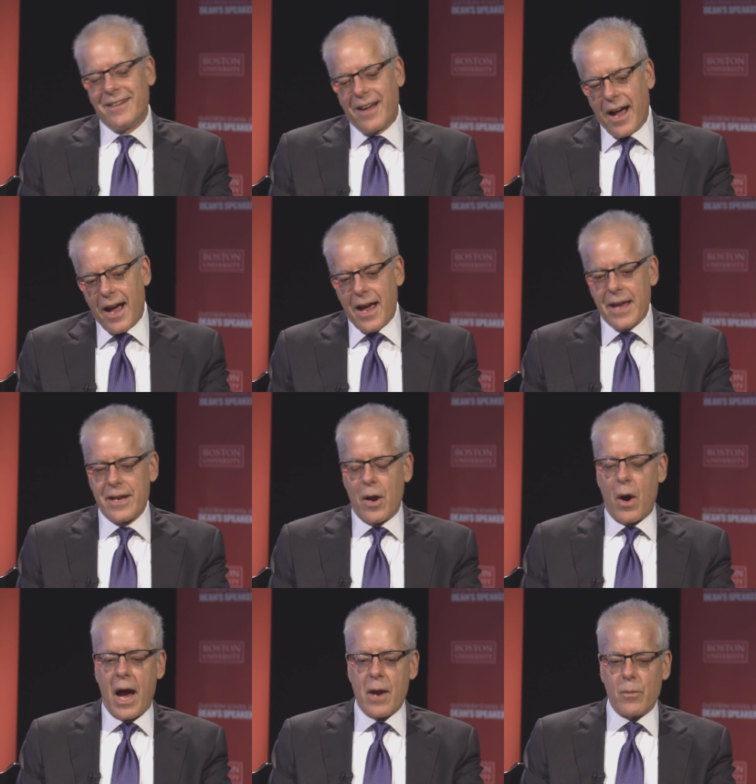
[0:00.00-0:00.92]
uh, you know,
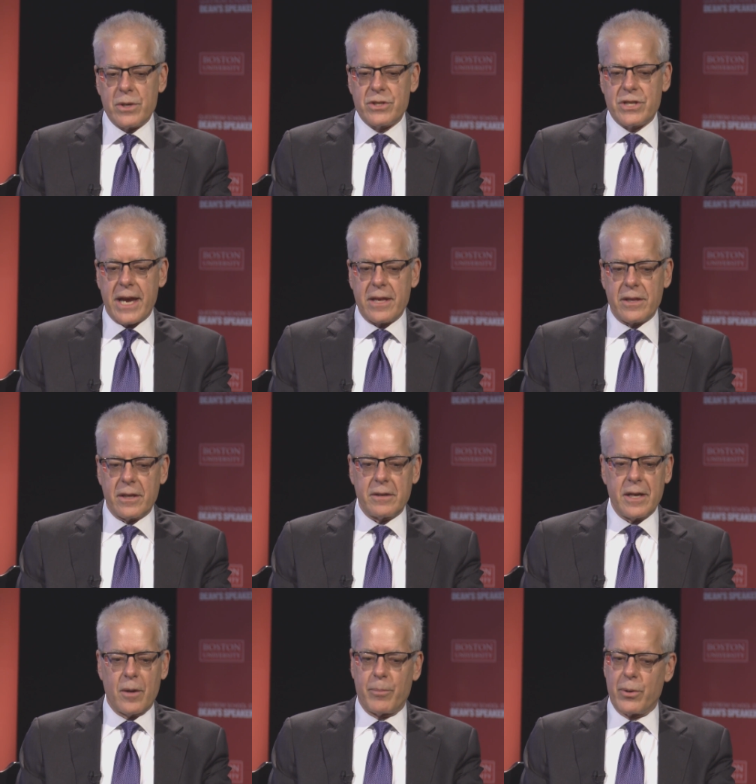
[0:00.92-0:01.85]
I would say that
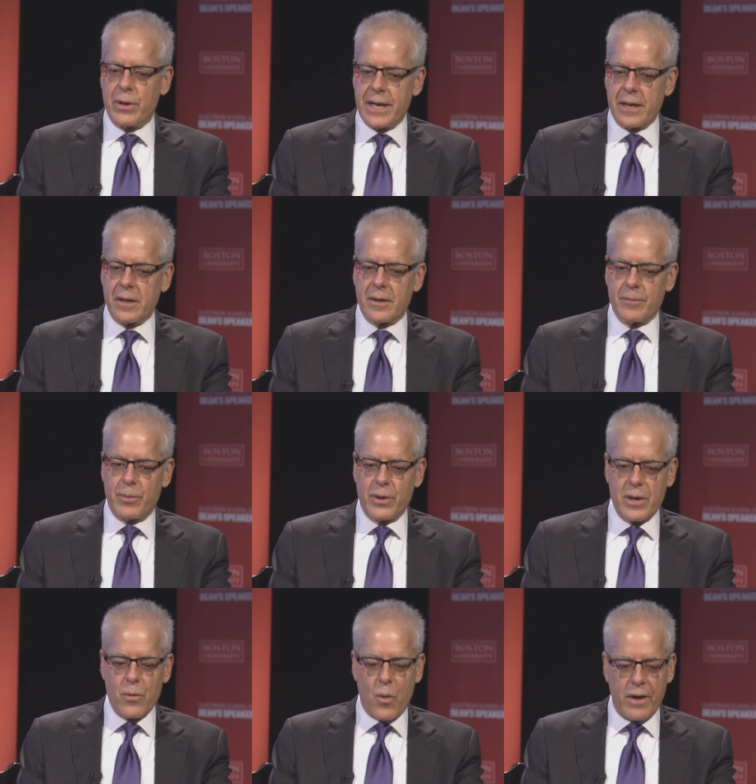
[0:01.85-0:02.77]
you know putting
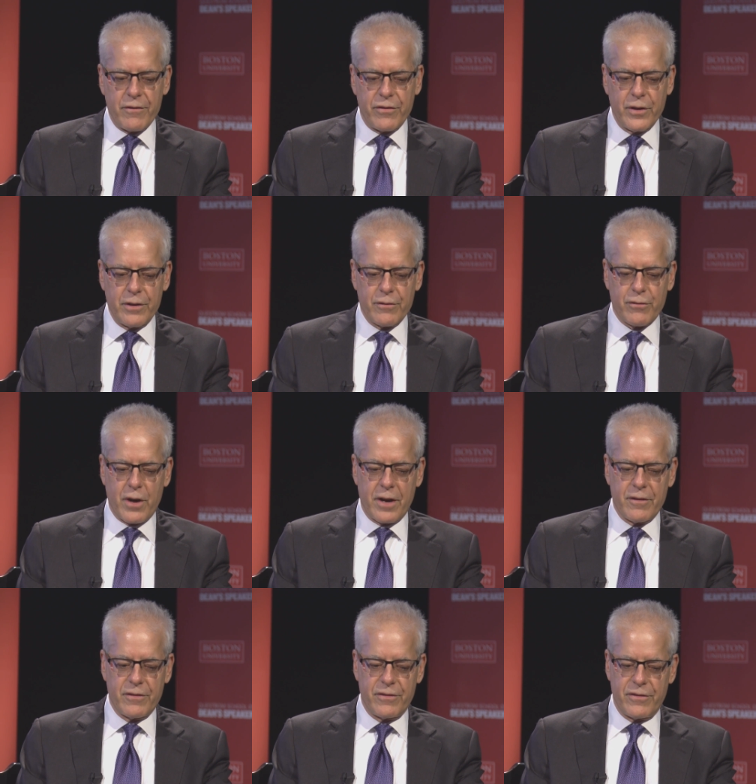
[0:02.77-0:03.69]
putting one foot in front
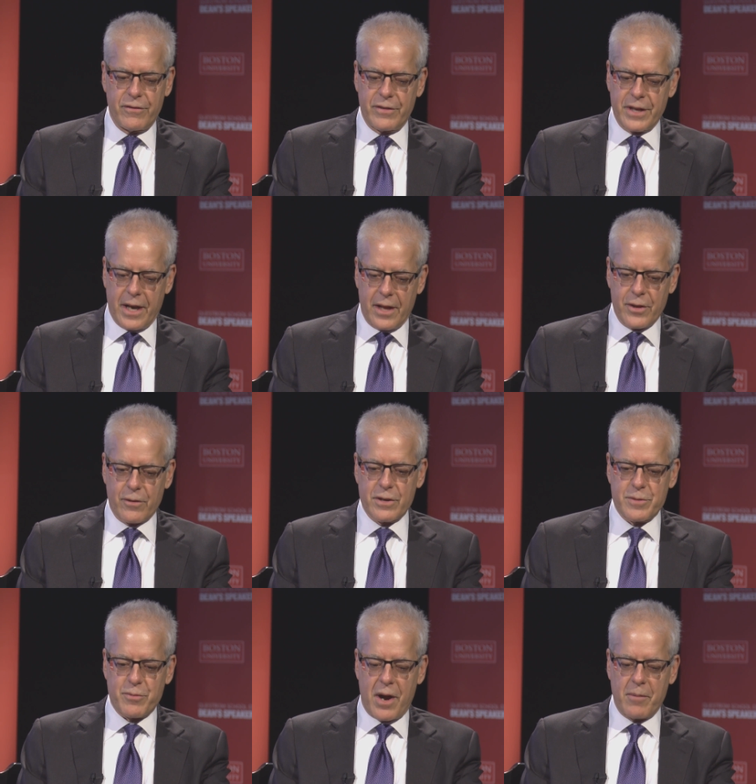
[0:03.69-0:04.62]
of the other
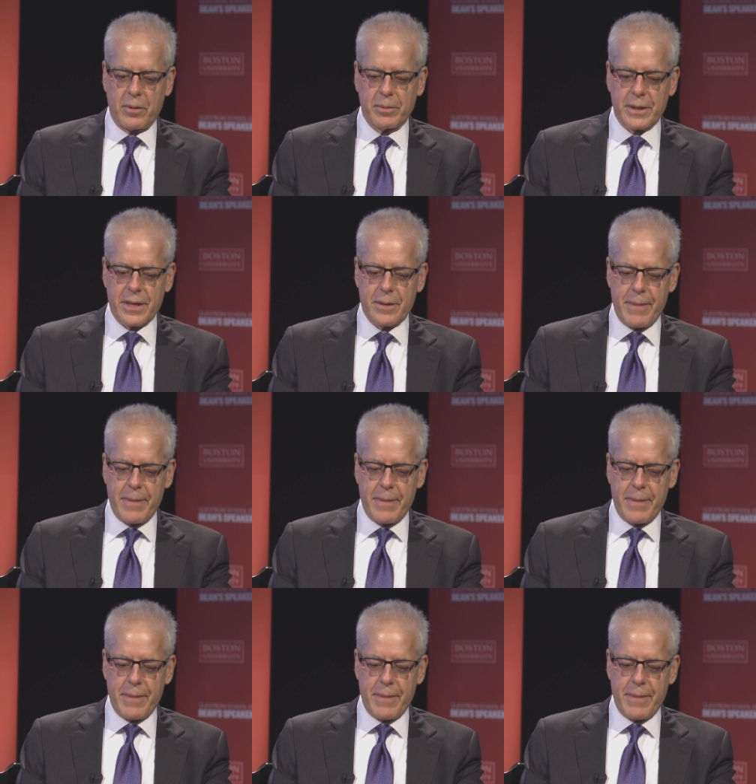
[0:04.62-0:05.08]
is probably the